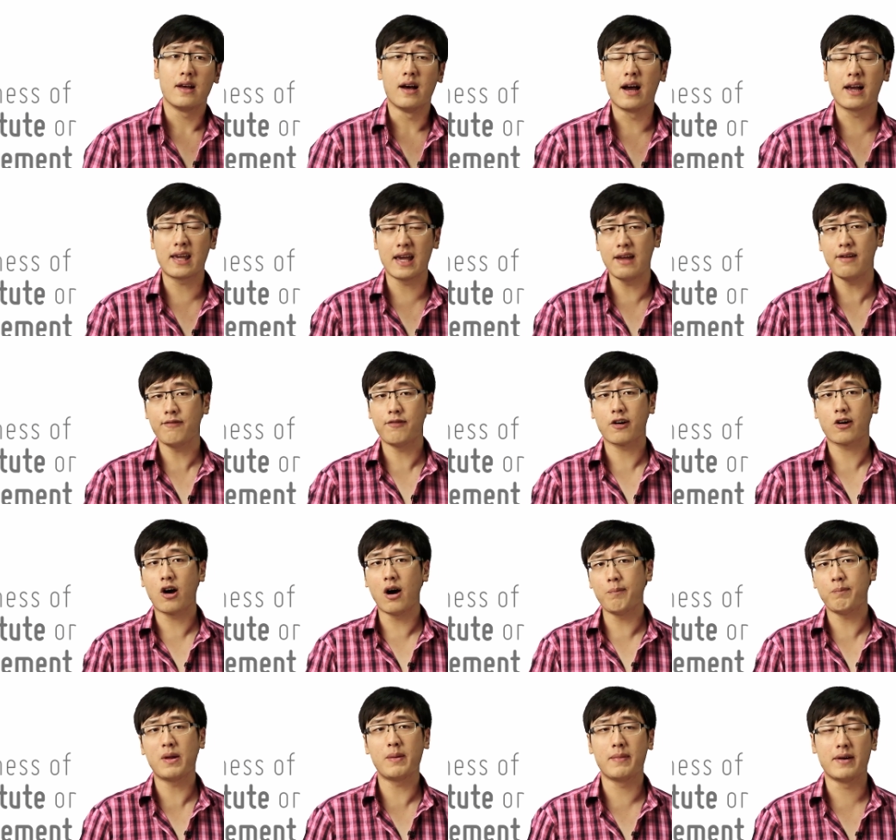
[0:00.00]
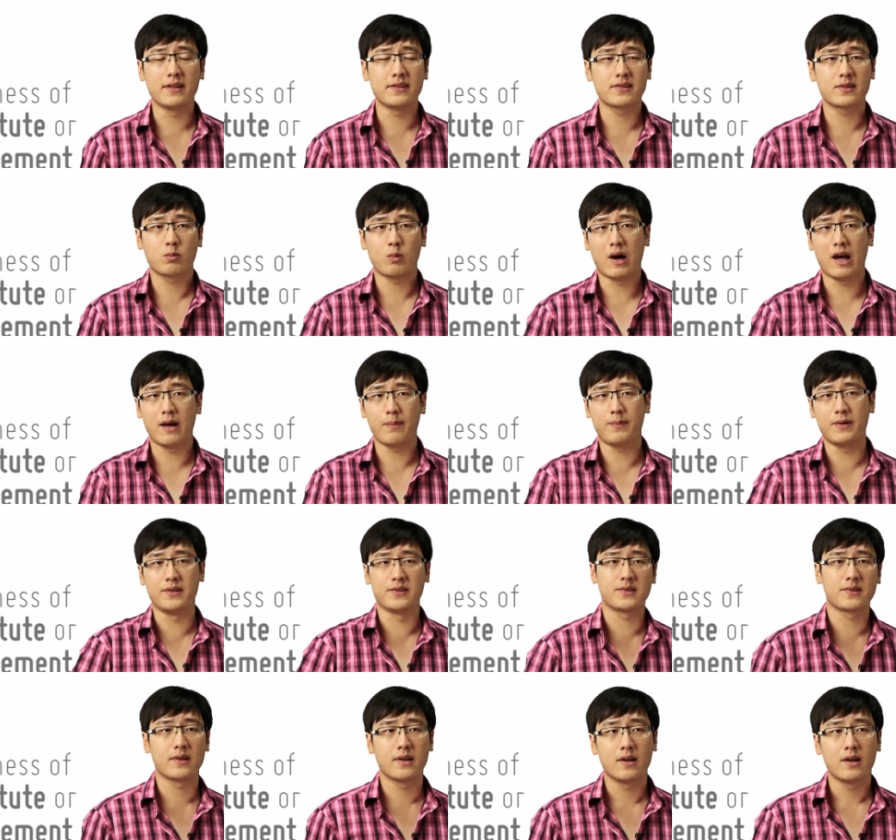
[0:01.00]
Again, for complements, what
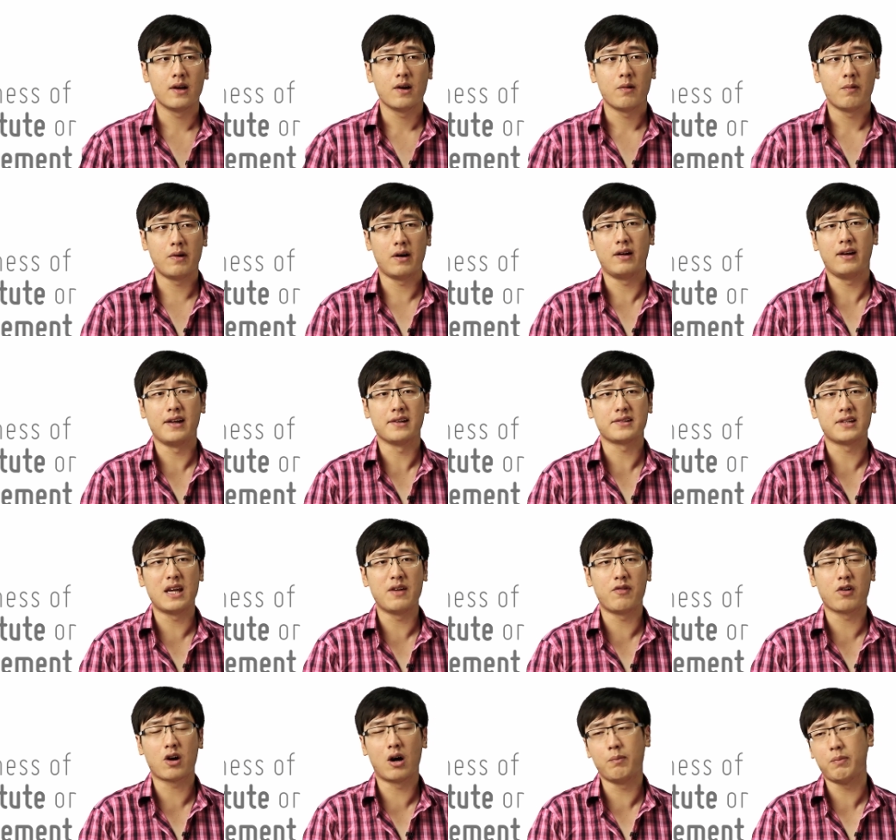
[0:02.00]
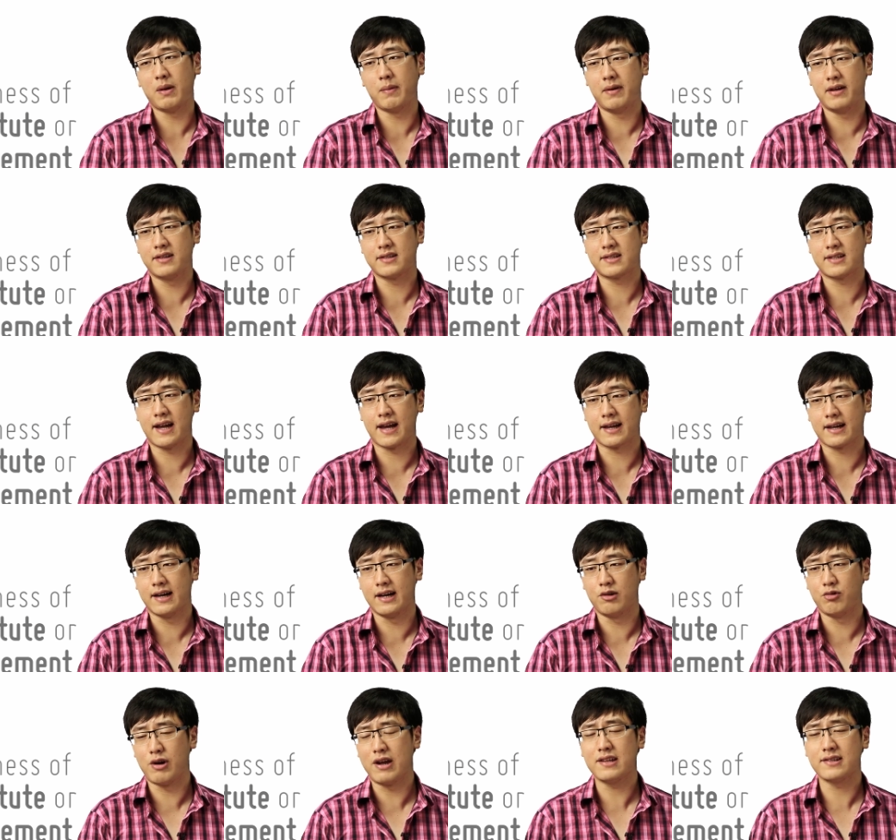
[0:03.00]
happens? Well, let's say for complements like
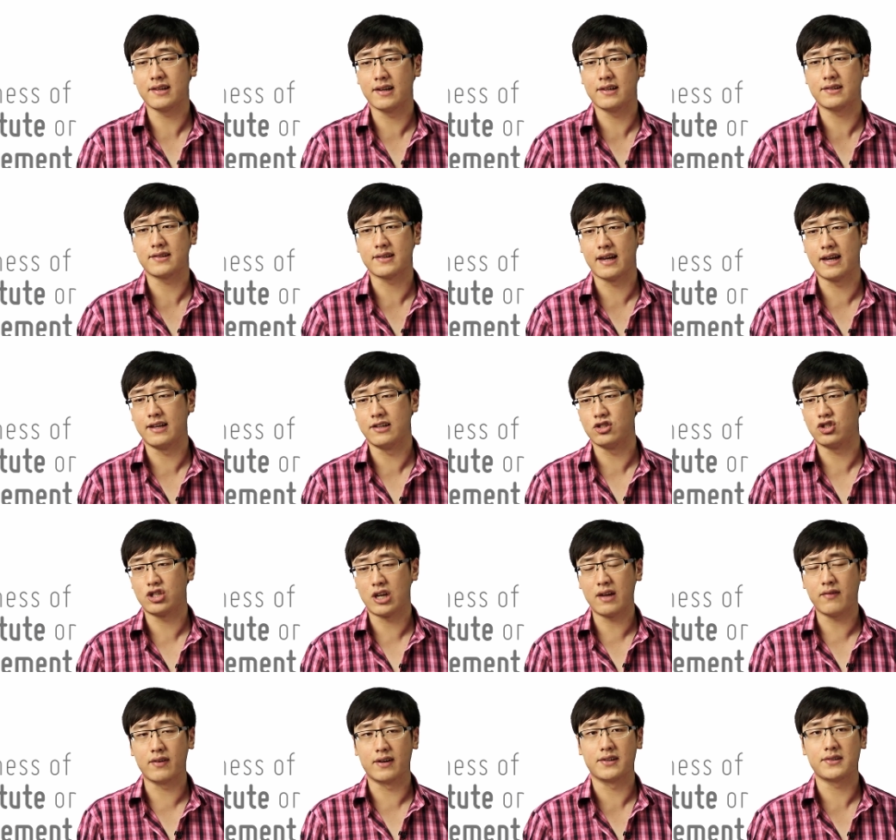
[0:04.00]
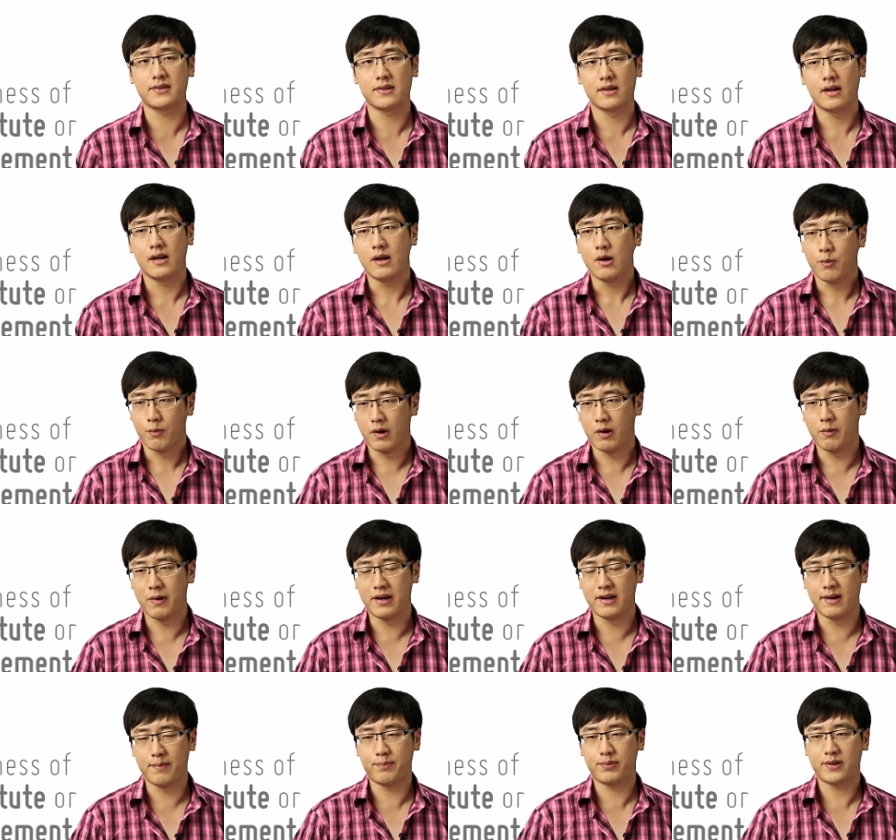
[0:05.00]
uh, razors and shavers, well,
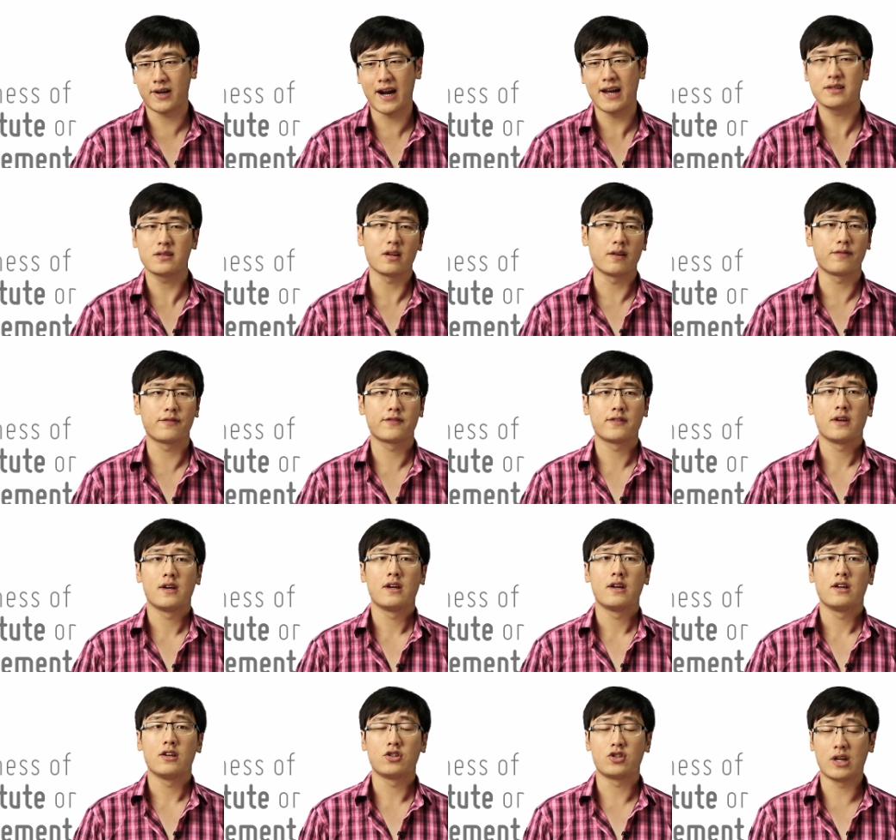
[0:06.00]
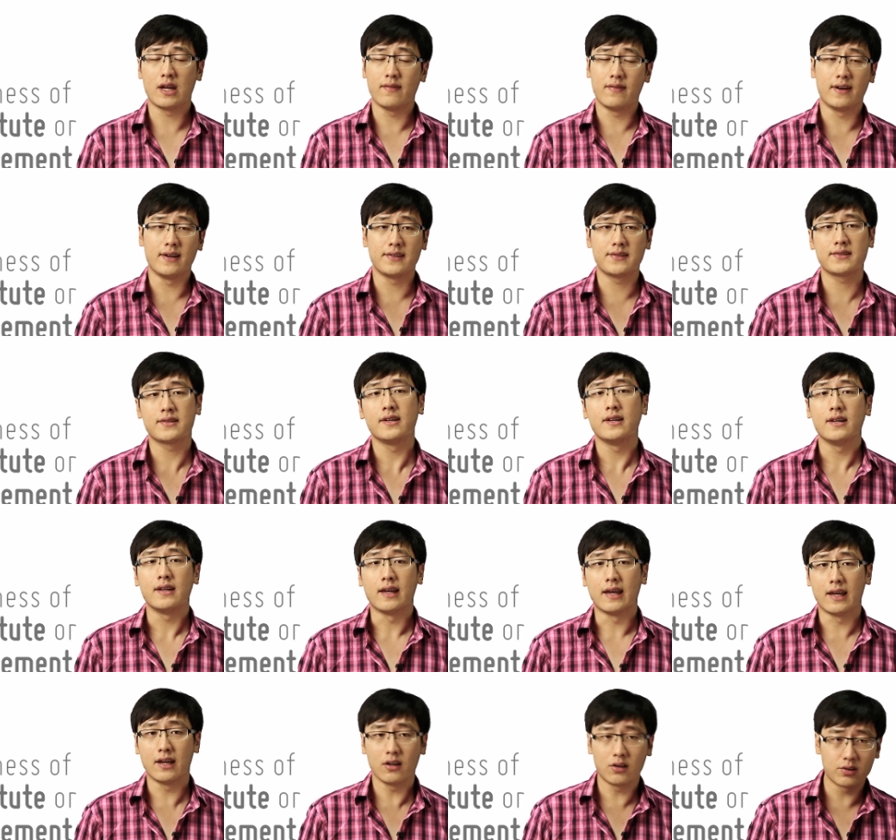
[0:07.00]
when the price of shavers
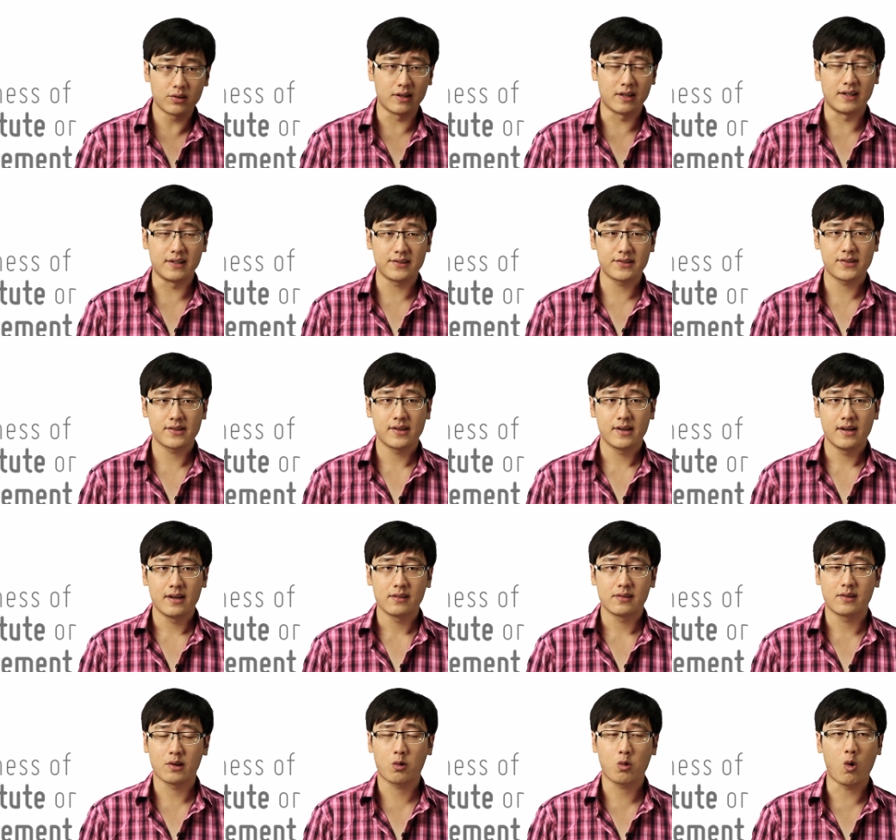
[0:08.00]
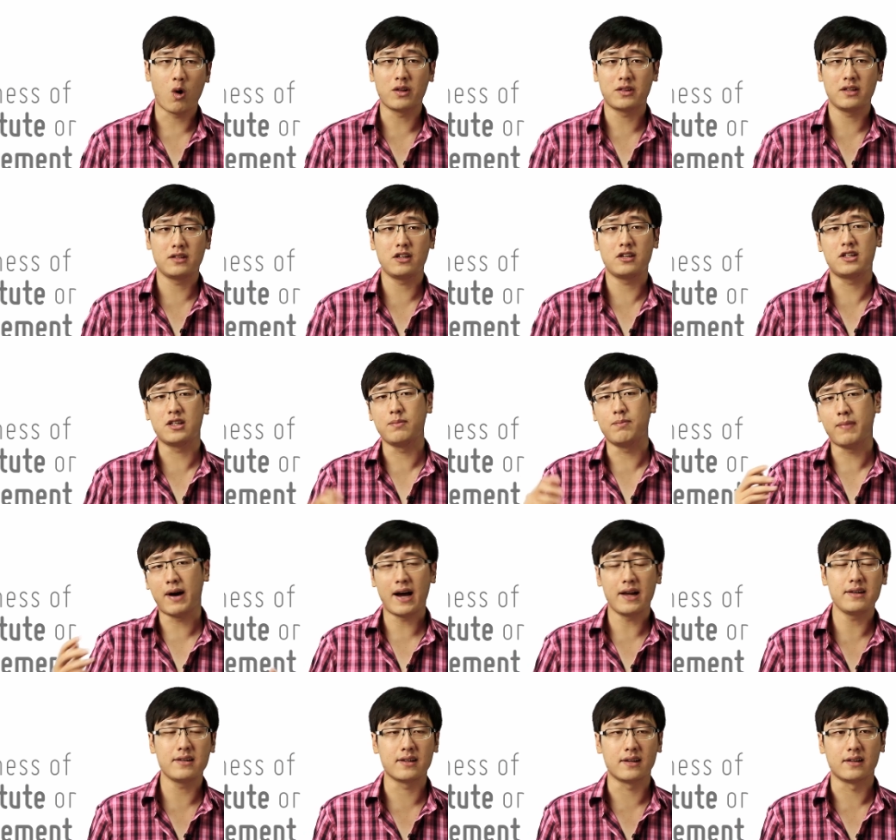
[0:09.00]
increase, the quantity
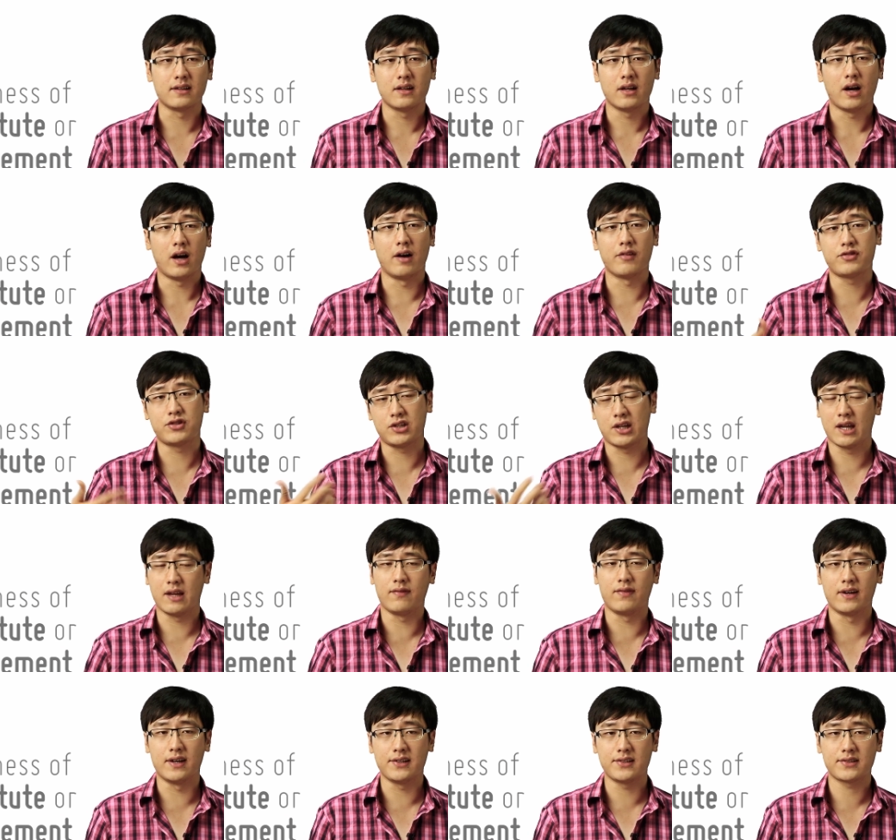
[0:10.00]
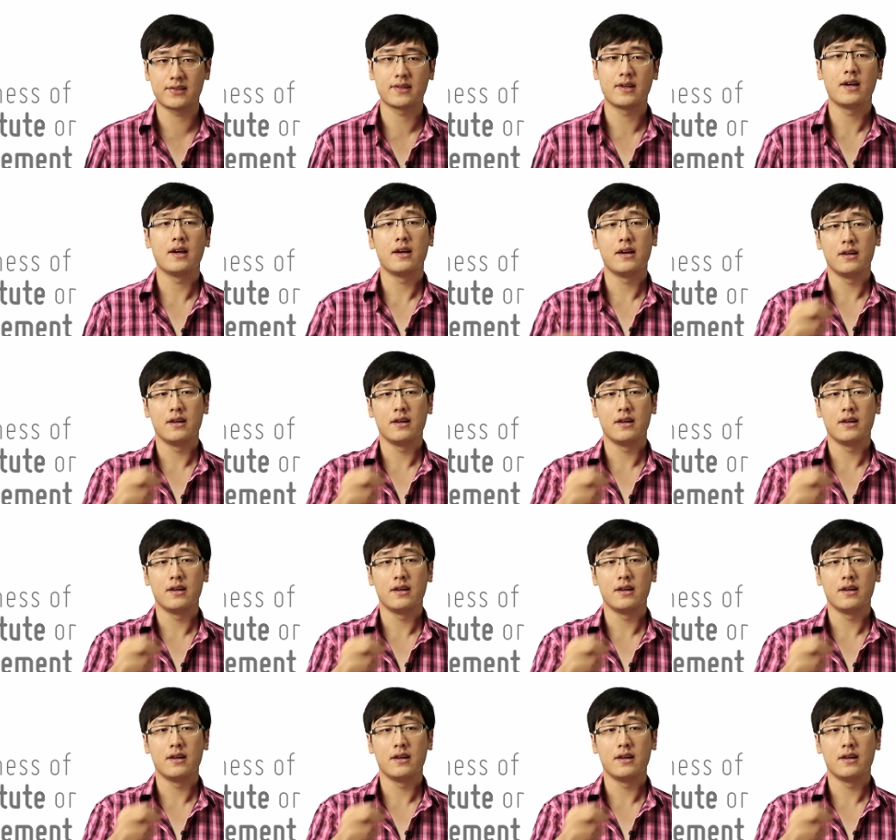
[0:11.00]
demanded of shavers